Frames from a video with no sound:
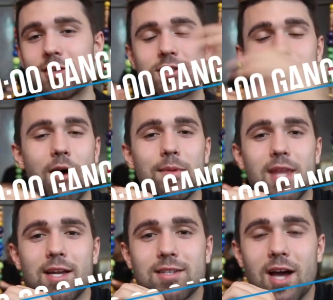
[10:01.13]
just comment
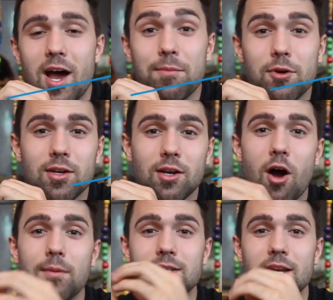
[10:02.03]
that time. You can
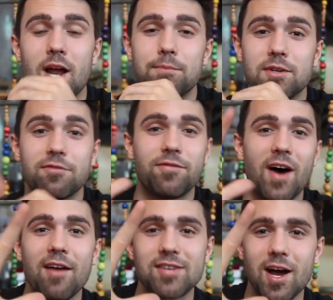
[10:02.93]
comment it up to
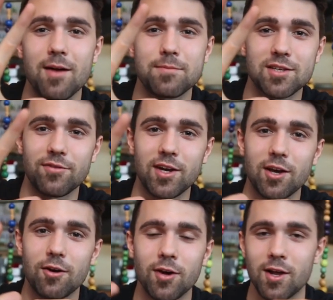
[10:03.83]
5 times this
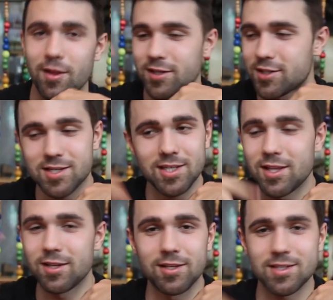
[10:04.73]
video. Let's just see
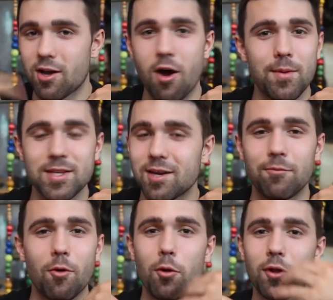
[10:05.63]
these comments
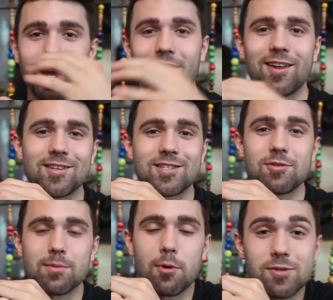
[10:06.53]
come rolling in. Let's see
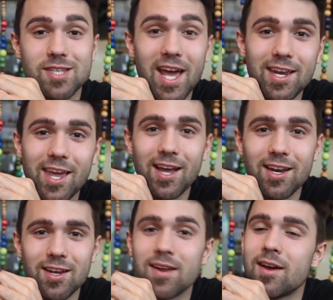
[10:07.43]
who's the most
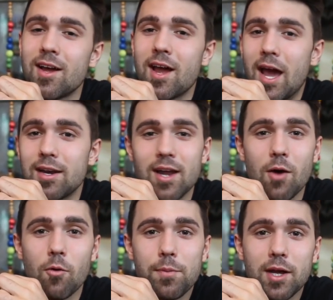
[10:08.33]
dedicated, and
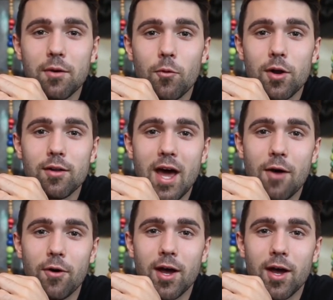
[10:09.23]
we'll pick a winner that